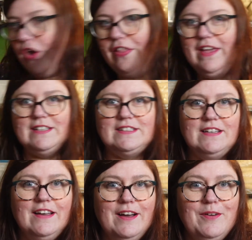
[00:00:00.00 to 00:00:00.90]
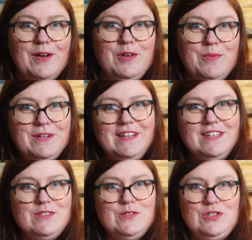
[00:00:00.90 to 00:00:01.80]
at this when you put it
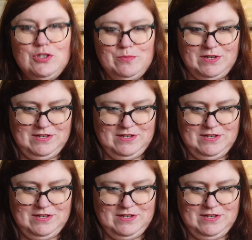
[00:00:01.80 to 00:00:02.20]
into a tube.